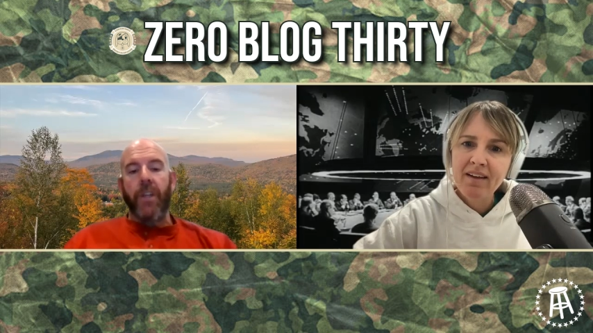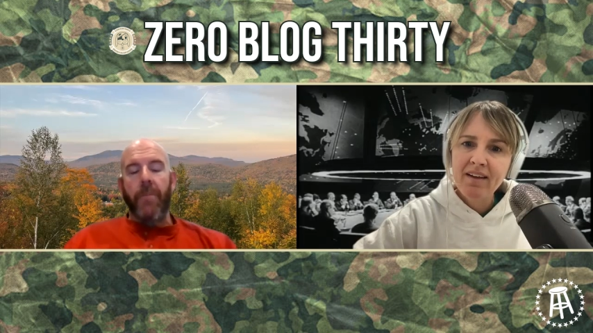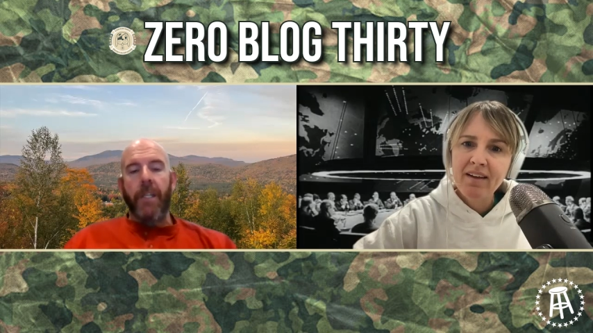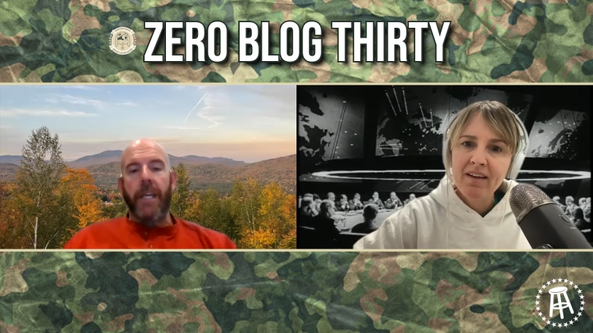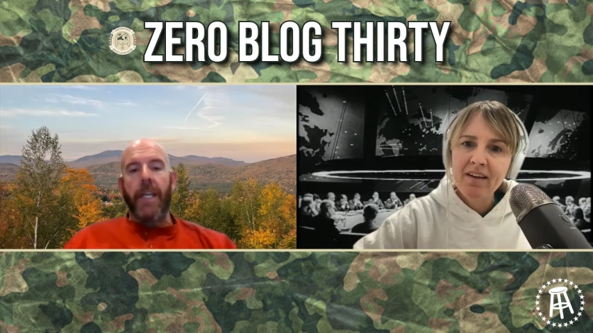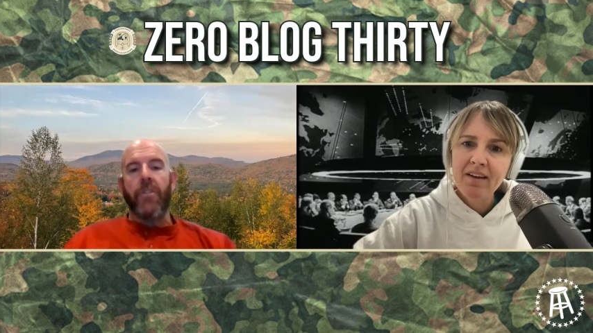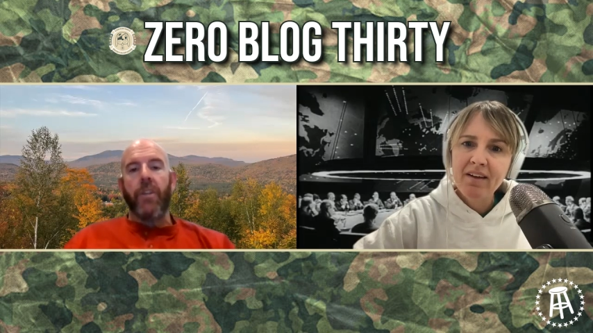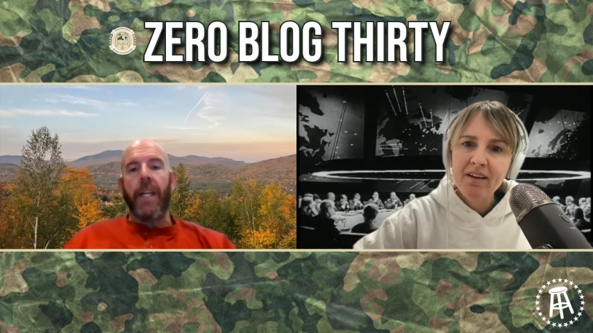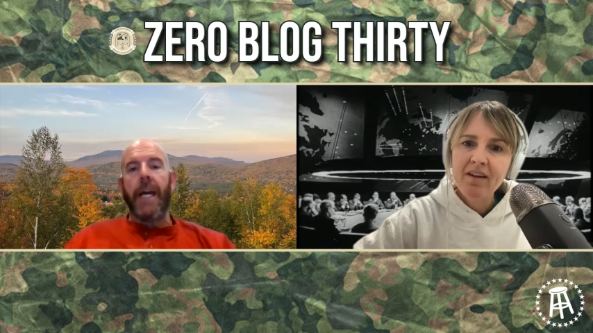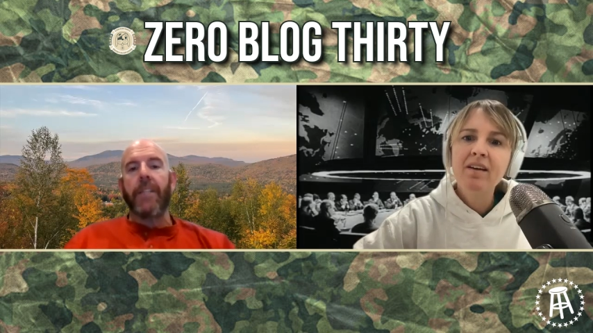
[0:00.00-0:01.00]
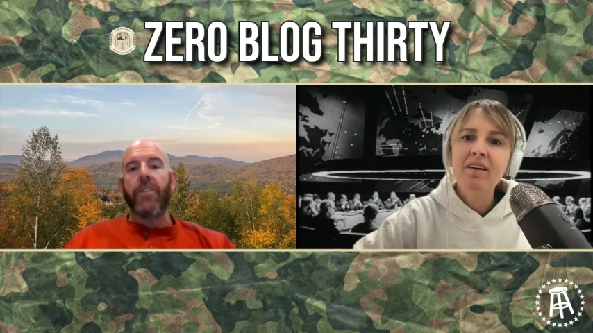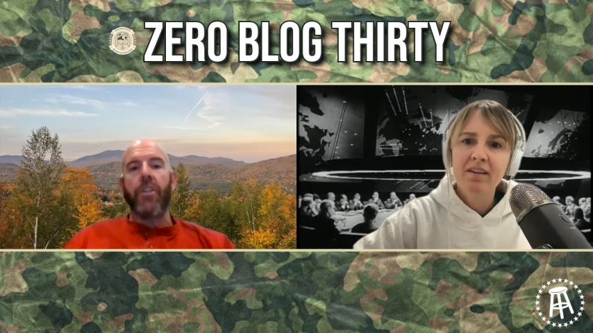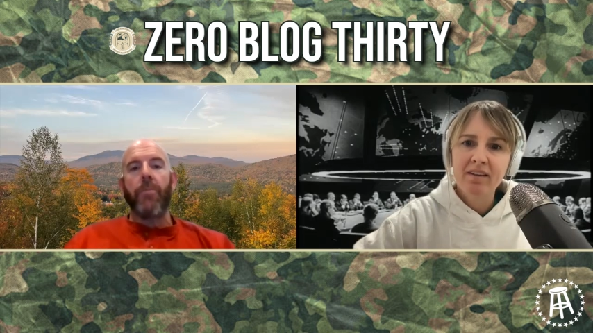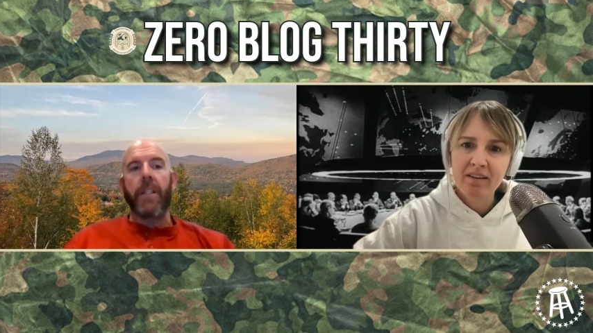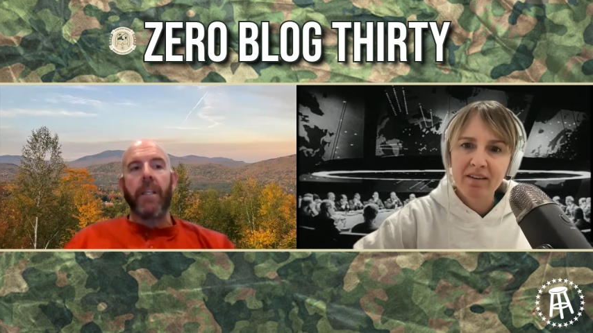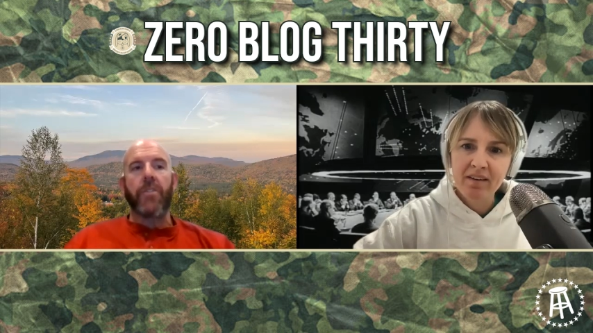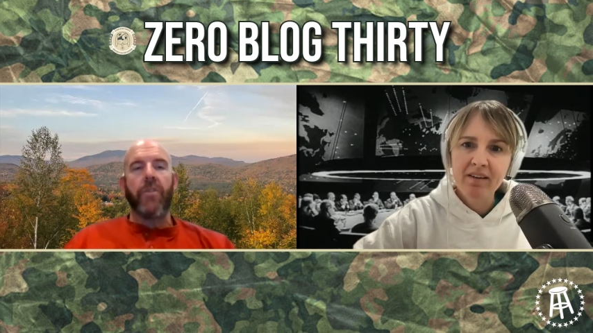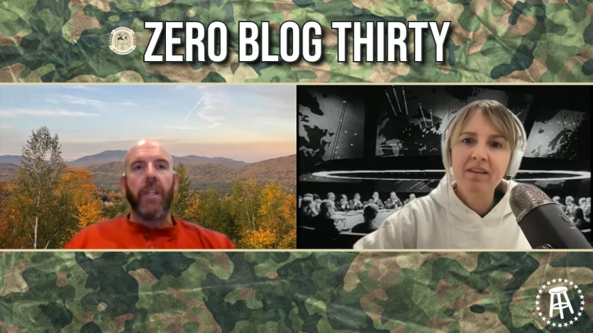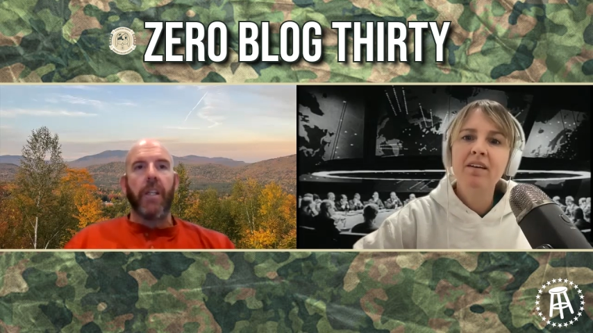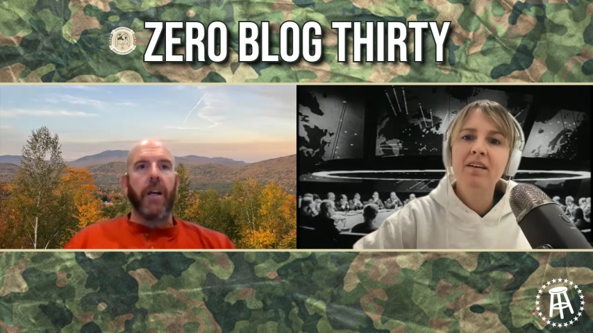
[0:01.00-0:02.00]
Speaker 1: you how many days, or they'd ask you about the
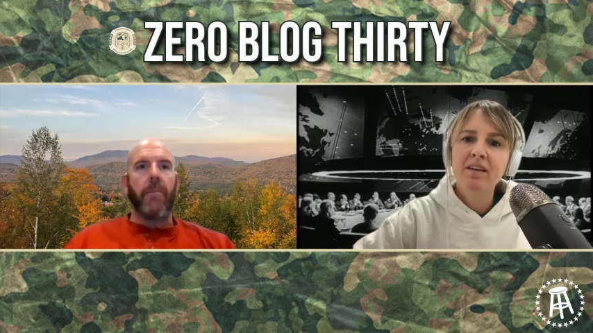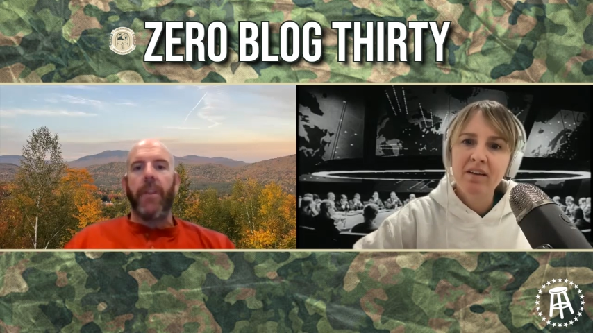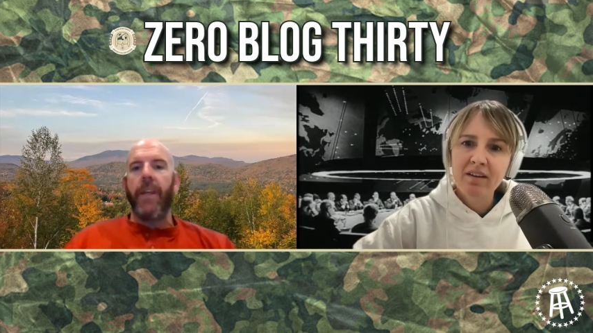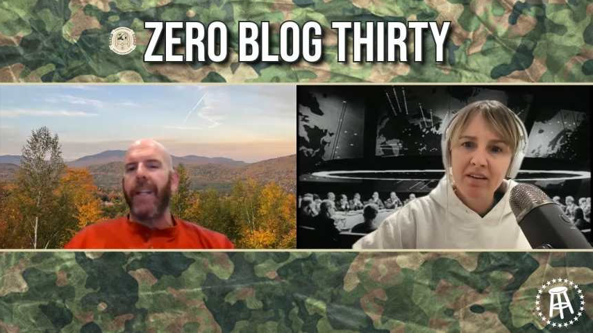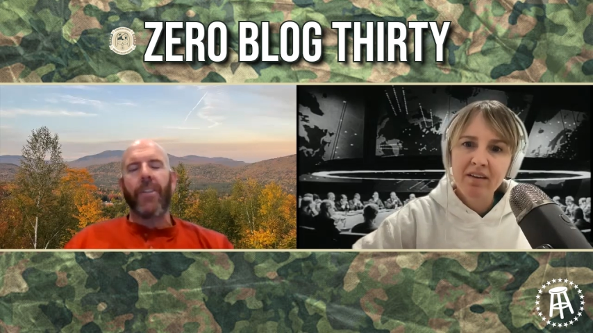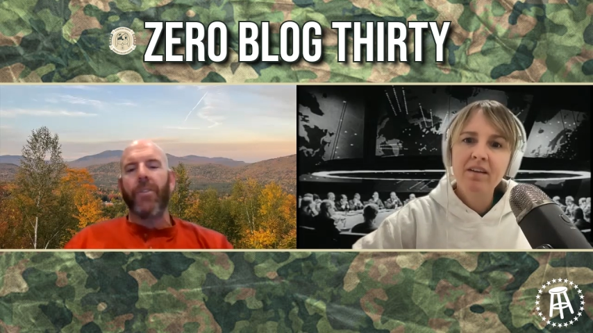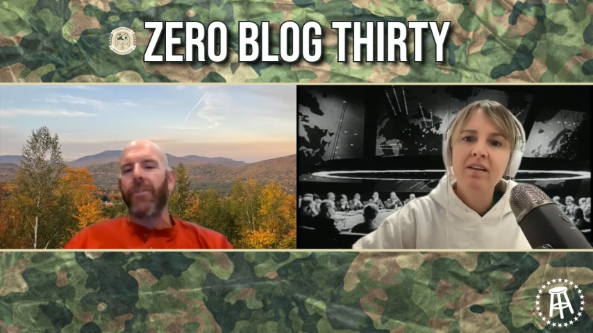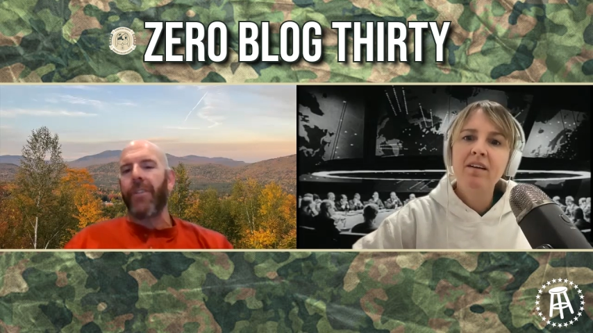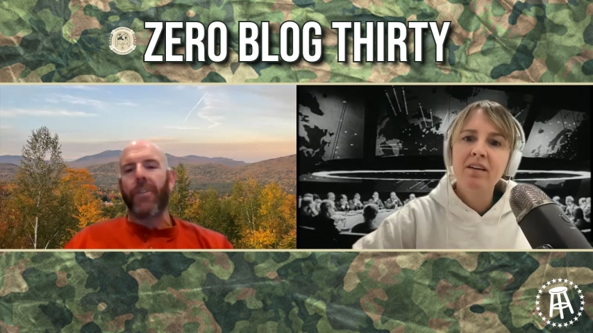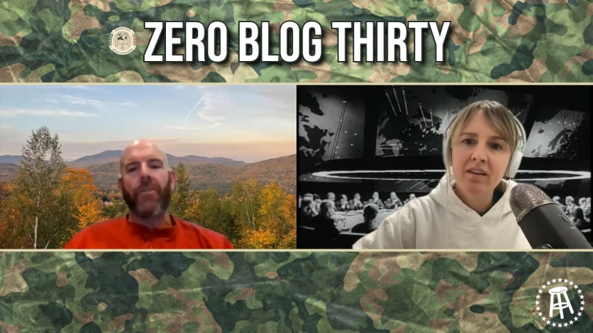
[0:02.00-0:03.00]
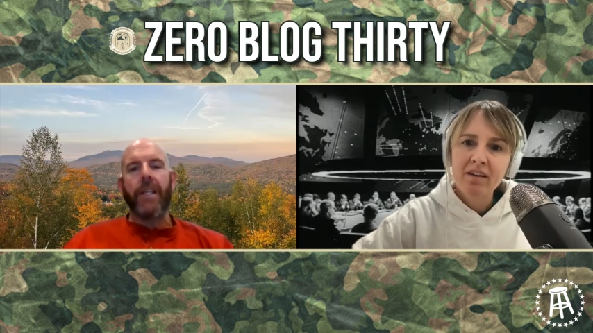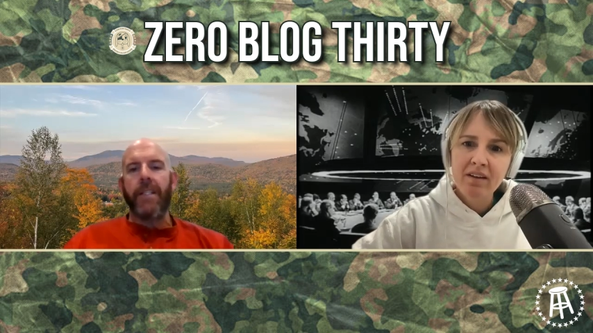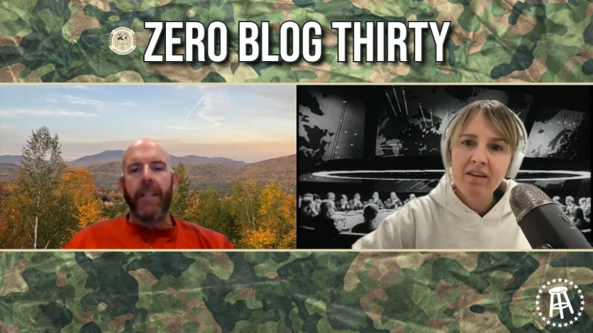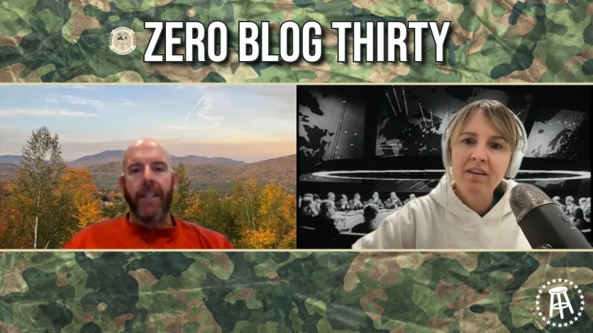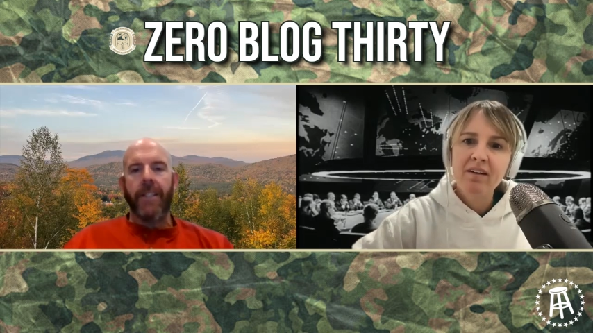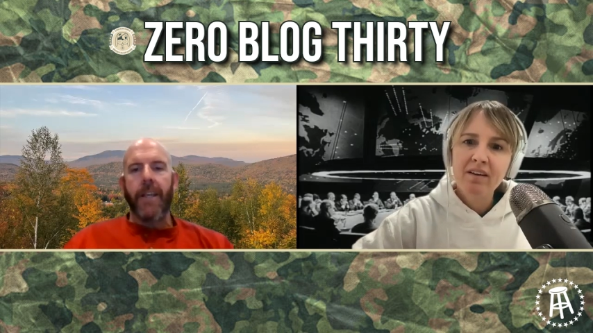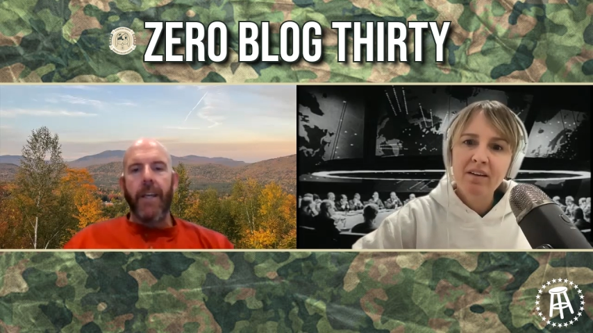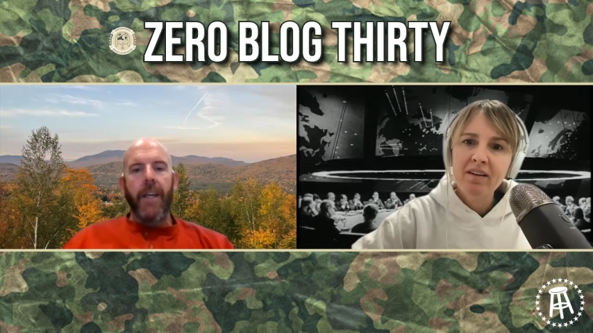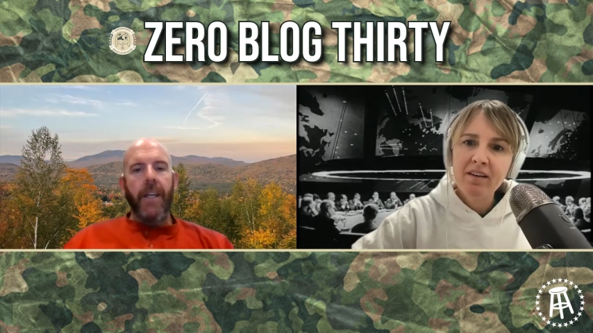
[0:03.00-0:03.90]
history of the club, or they'd ask you all sorts of crazy things.